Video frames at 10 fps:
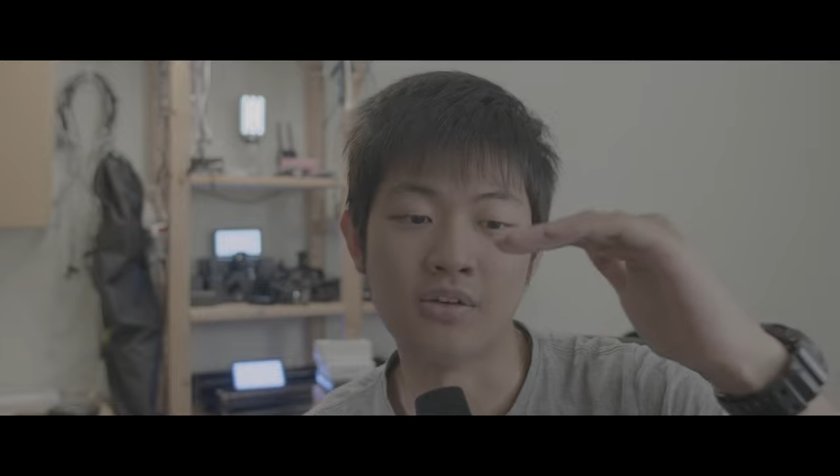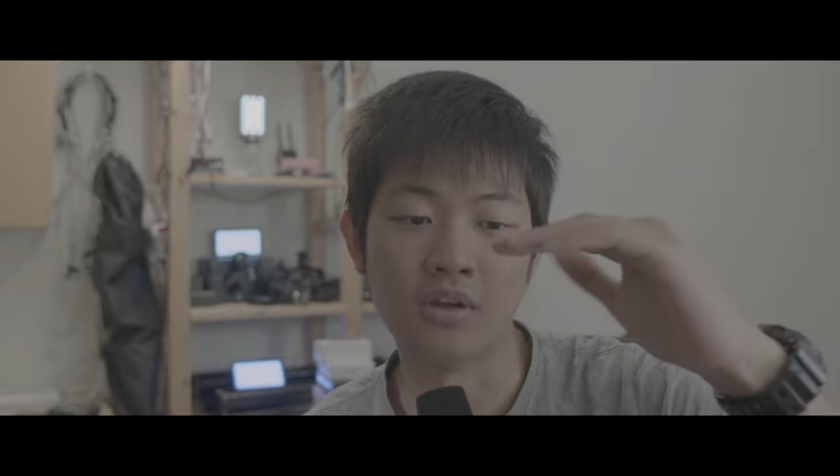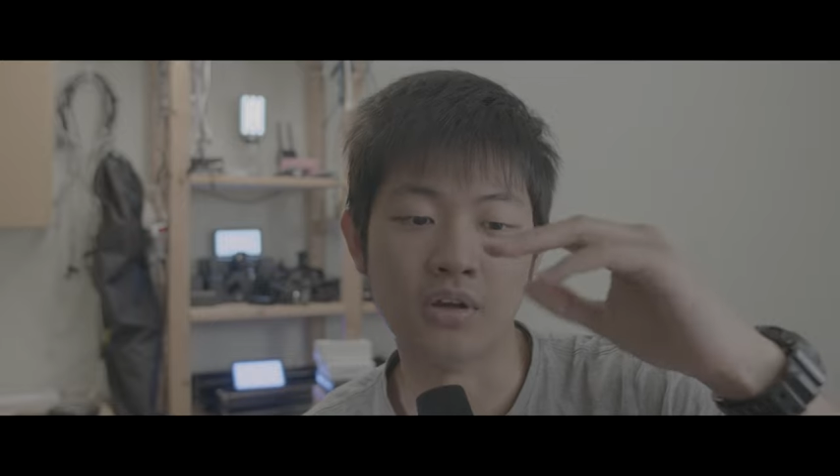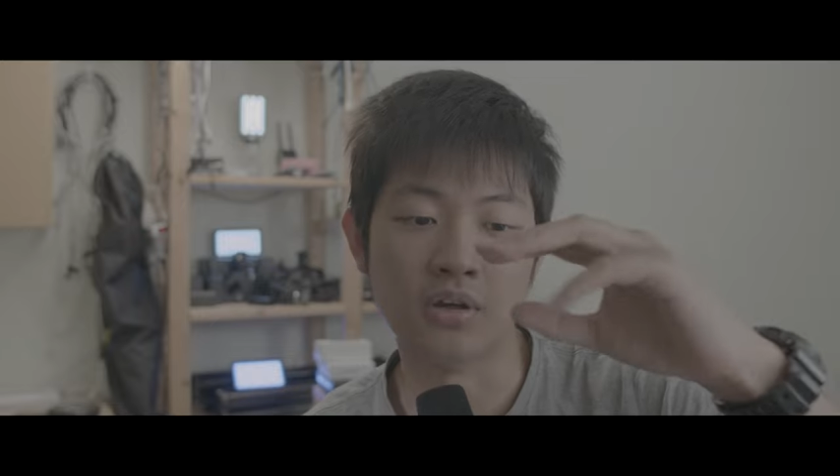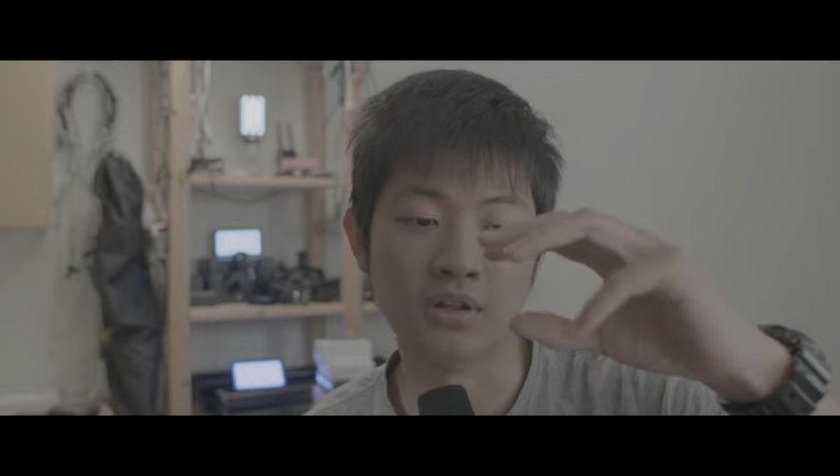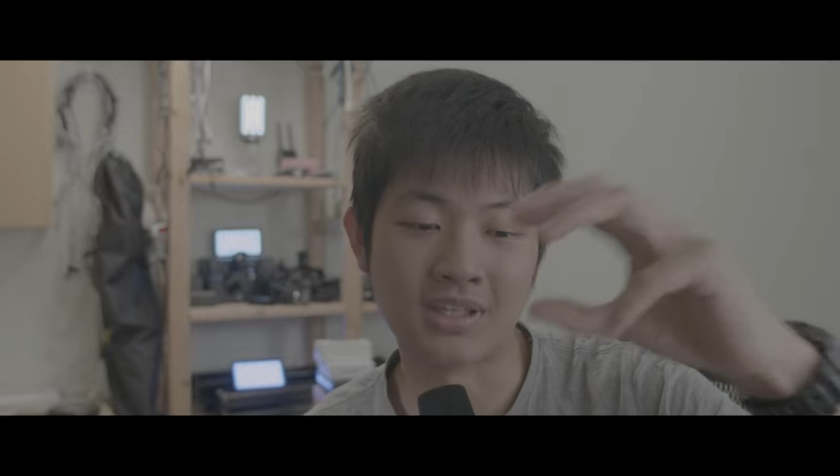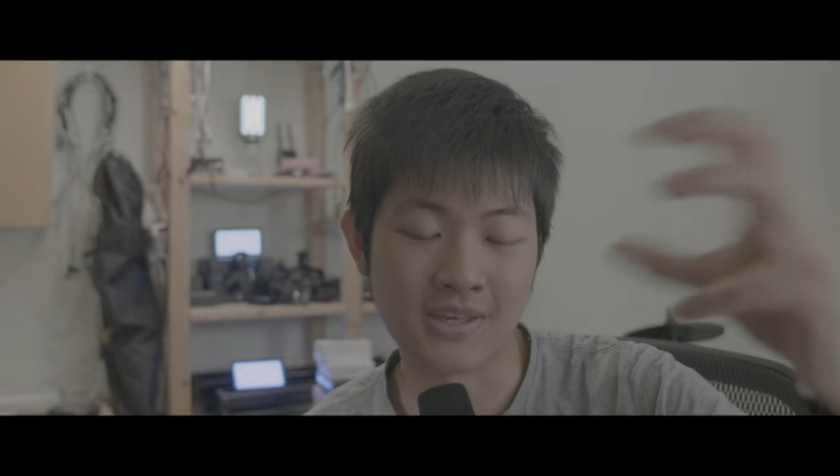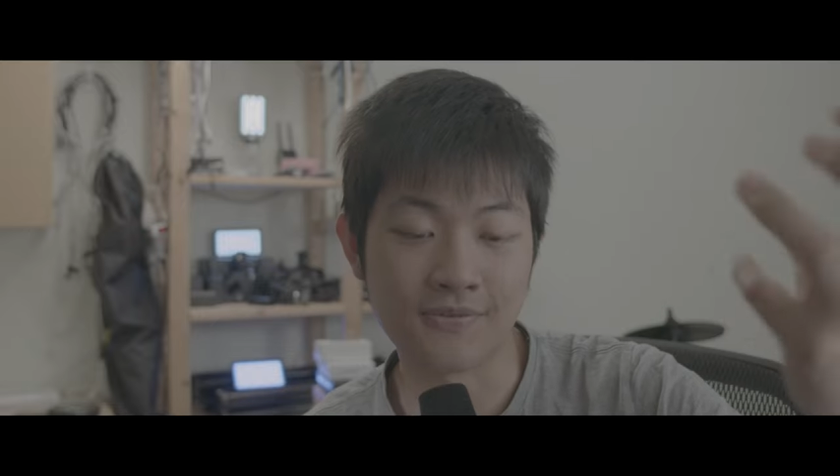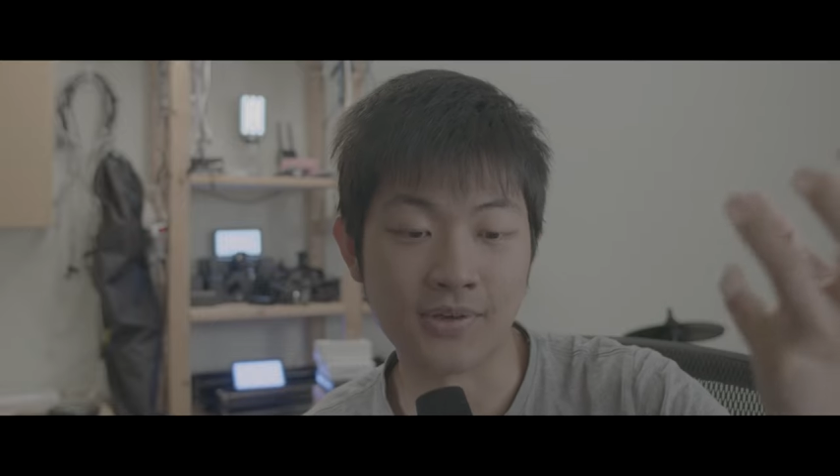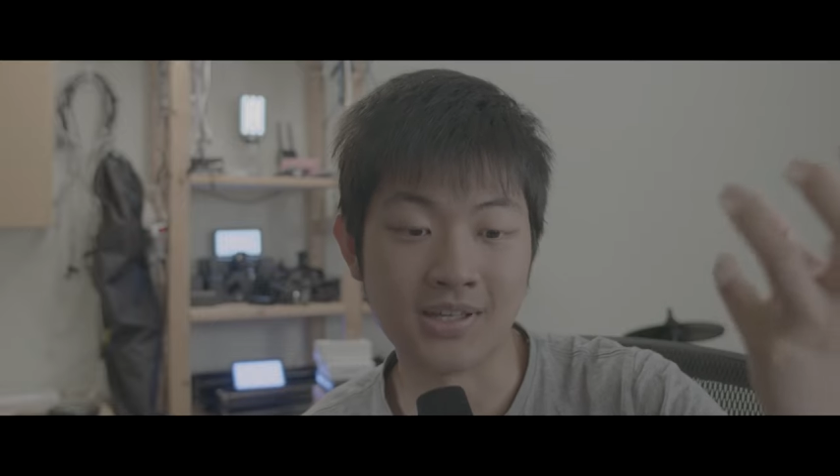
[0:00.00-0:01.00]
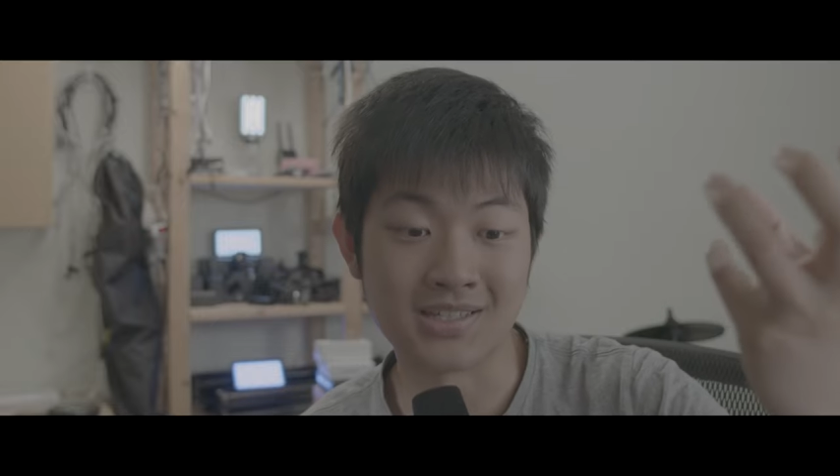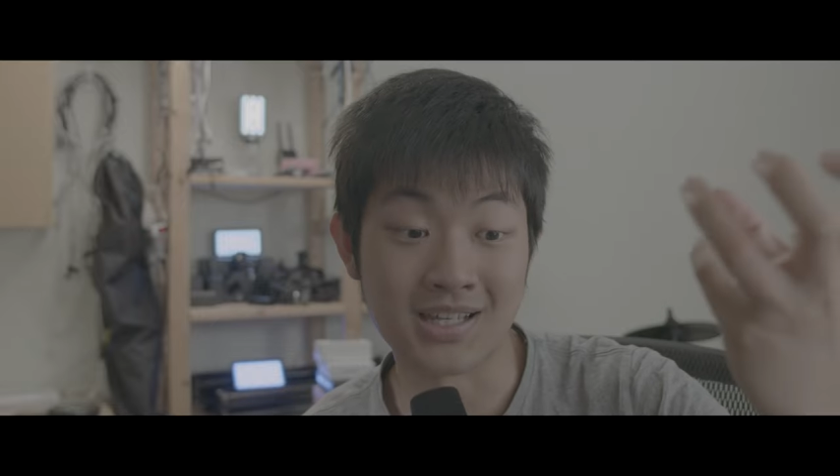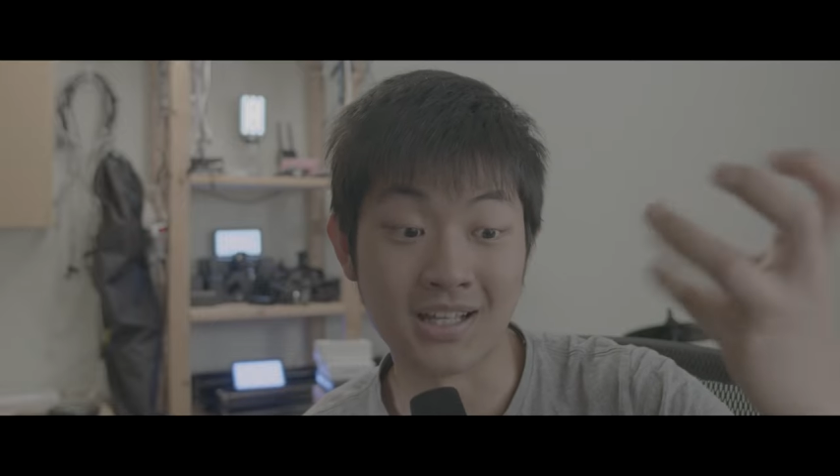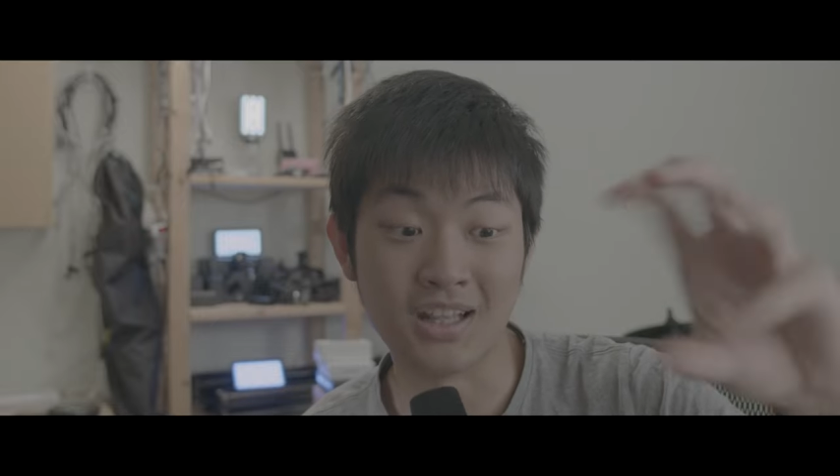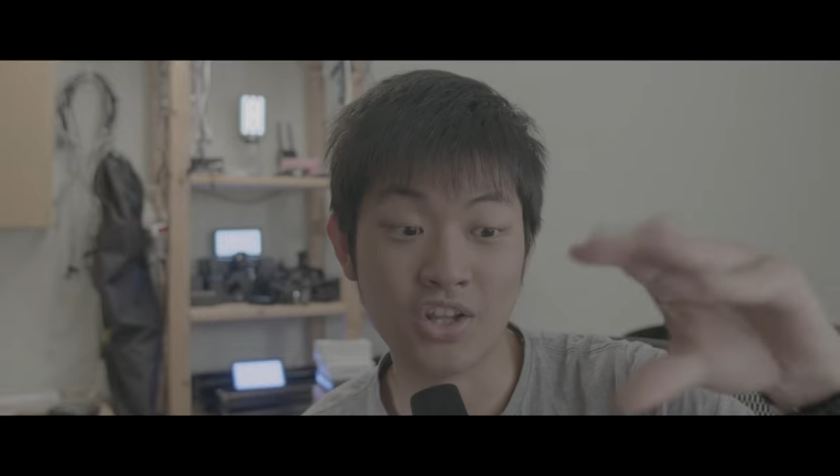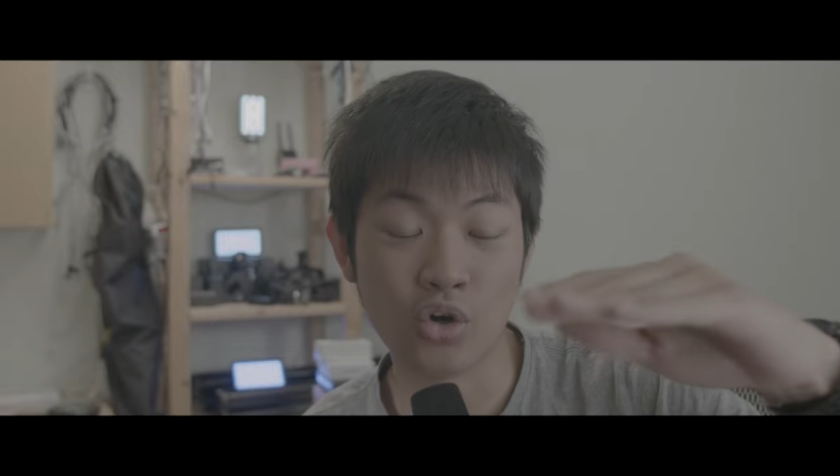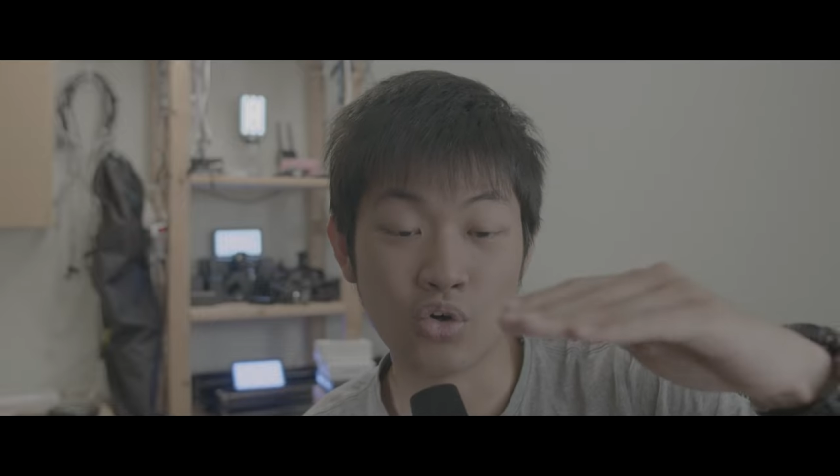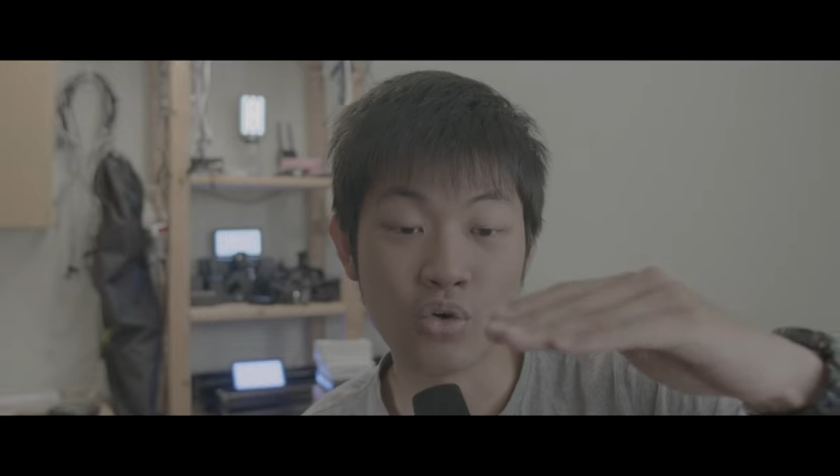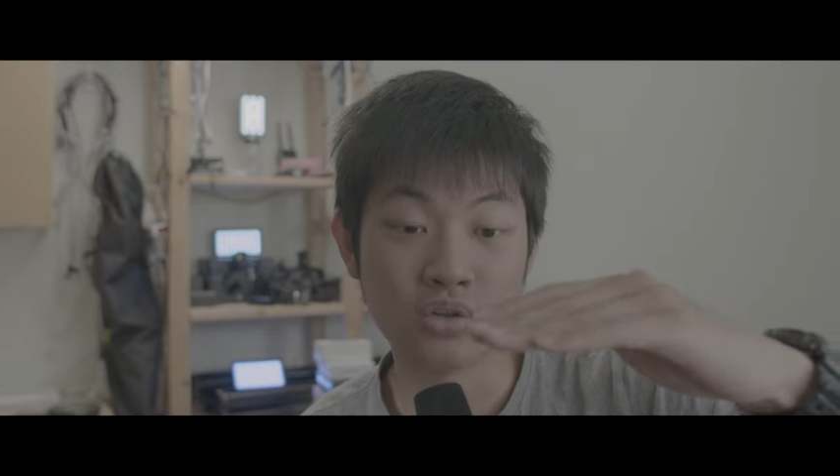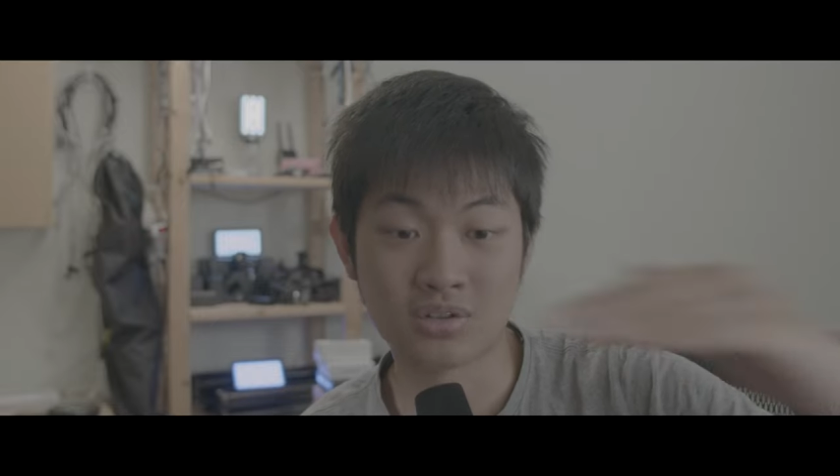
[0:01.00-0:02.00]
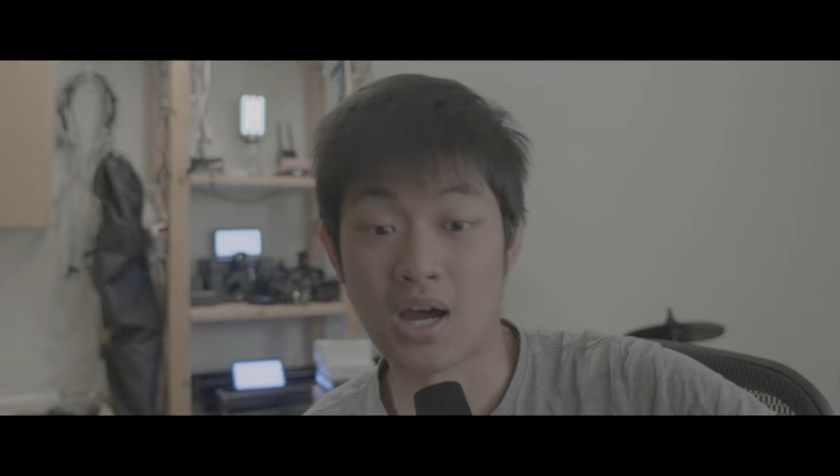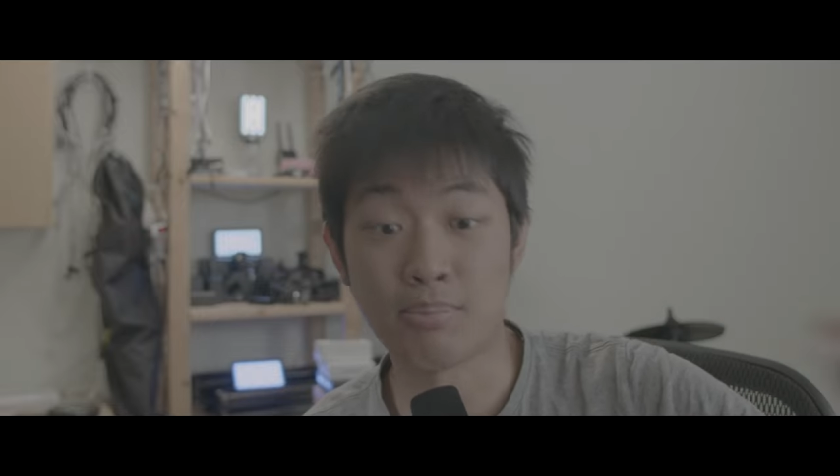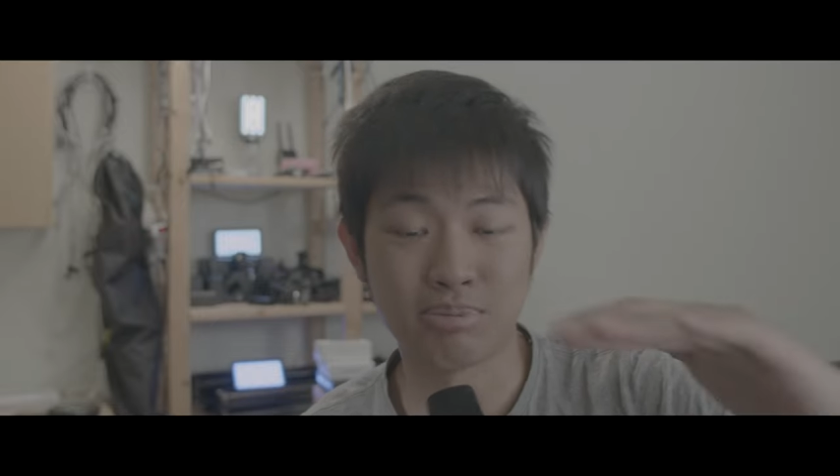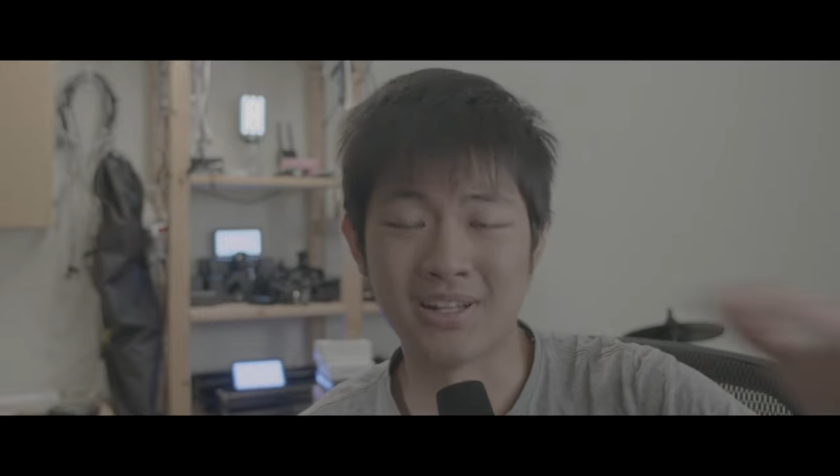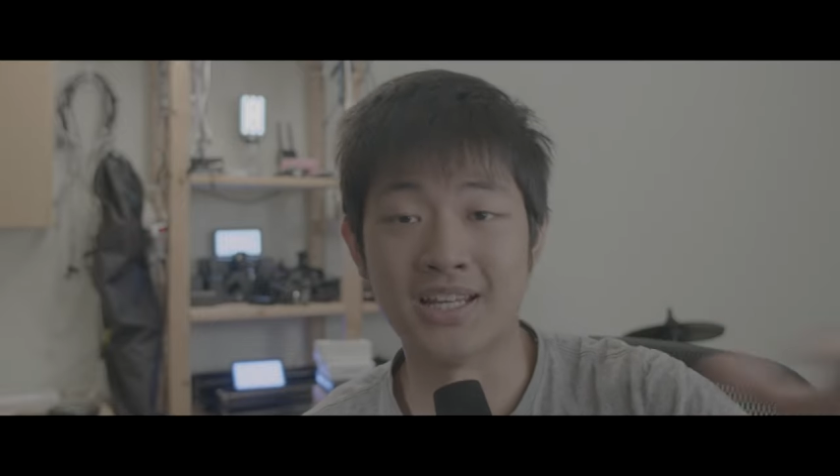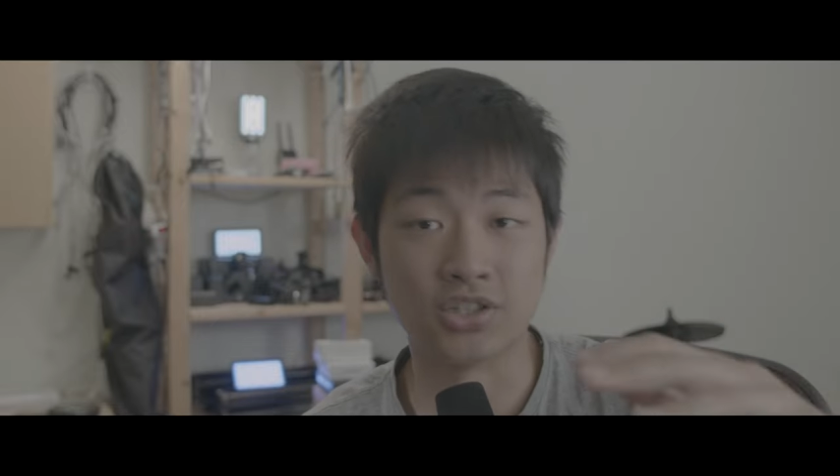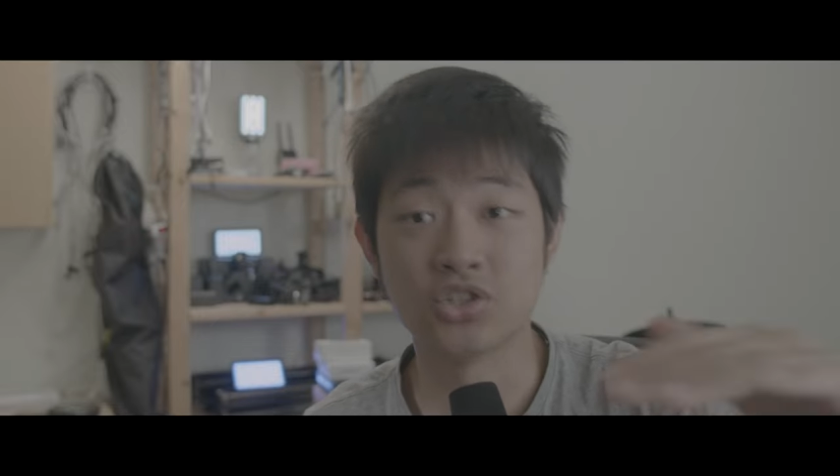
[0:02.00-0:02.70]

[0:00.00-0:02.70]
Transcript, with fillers: uh, give us a little top plate,